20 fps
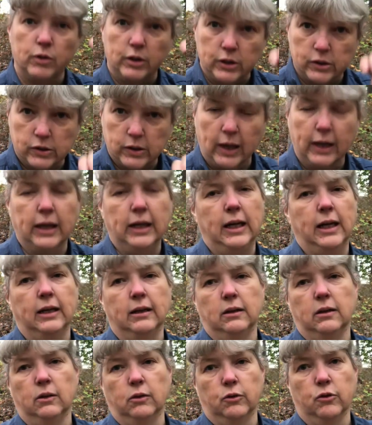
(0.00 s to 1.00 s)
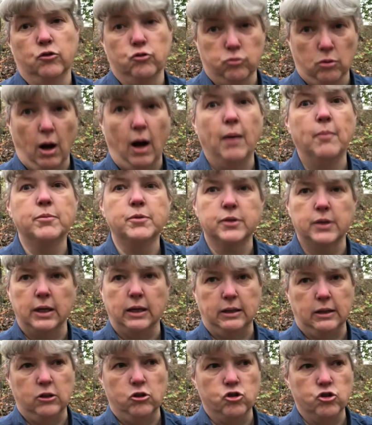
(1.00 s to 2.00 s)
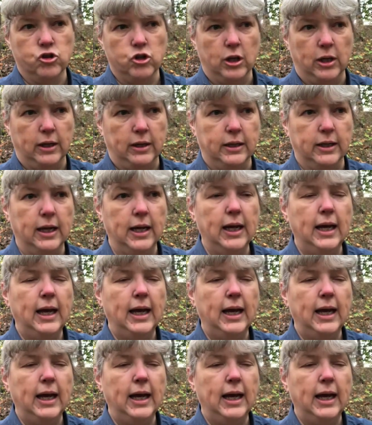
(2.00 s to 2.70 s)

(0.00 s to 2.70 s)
the second antler drops and is shed.